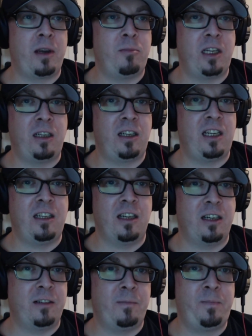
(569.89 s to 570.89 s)
I mean, he
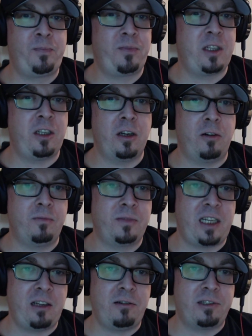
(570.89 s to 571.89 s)

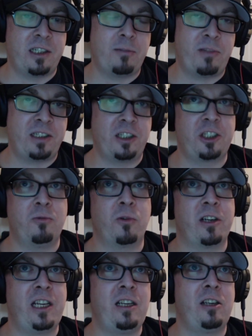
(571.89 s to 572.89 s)
was in a position
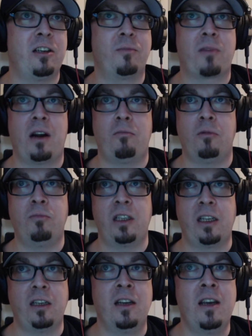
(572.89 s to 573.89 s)
where he could have
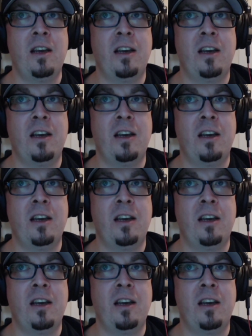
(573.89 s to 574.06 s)
probably